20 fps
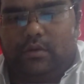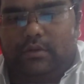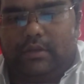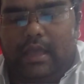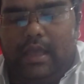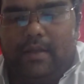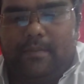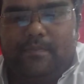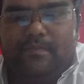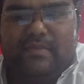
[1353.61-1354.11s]

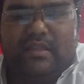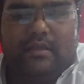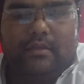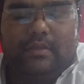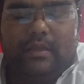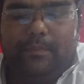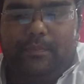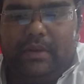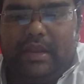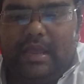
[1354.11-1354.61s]
Okay,
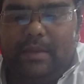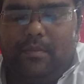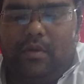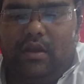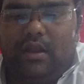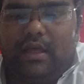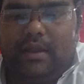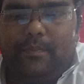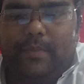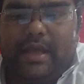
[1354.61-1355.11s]
The
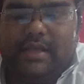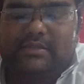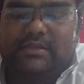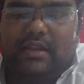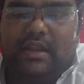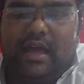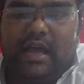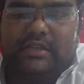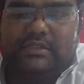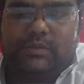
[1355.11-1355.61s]
premolar
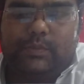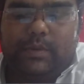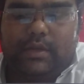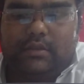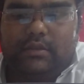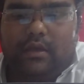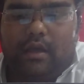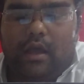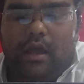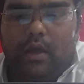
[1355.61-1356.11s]
basal arch width,